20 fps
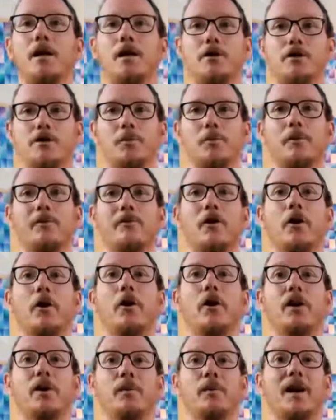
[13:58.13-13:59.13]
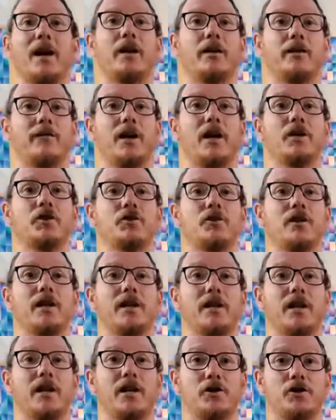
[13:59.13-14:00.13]
So we've heard about the
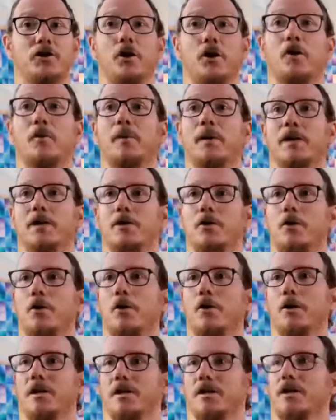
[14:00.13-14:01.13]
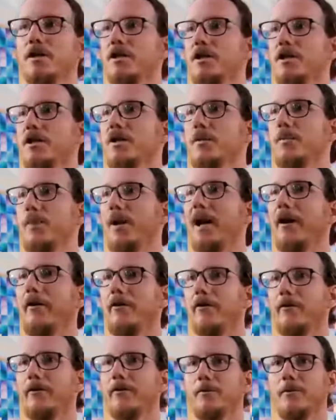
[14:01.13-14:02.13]
vajra in the Akshobhya talk, it's just the
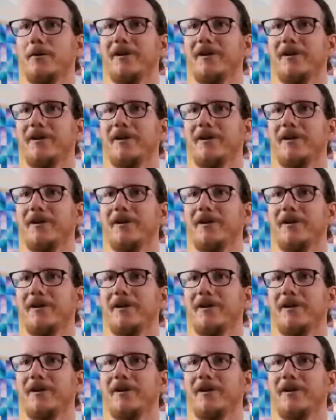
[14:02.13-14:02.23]
power of the